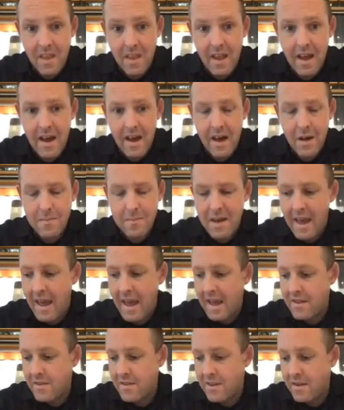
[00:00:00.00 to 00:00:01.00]

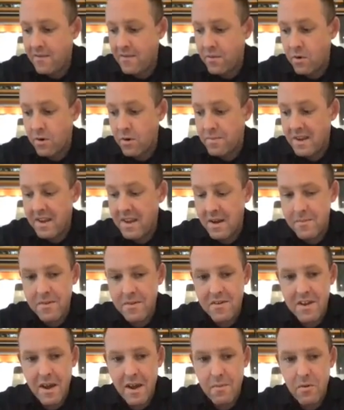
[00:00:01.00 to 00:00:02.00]
and therefore it becomes
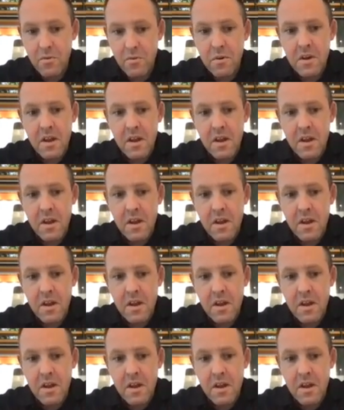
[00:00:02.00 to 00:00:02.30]
stable.